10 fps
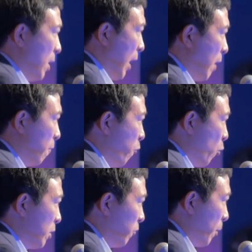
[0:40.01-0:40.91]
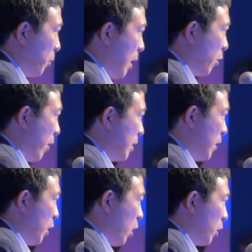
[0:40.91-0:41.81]
and force for progress
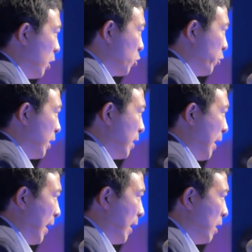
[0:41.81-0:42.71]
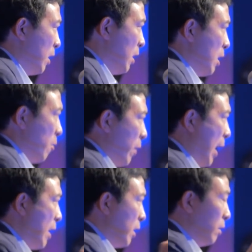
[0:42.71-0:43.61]
in our country today.
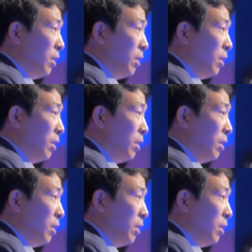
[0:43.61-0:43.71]
And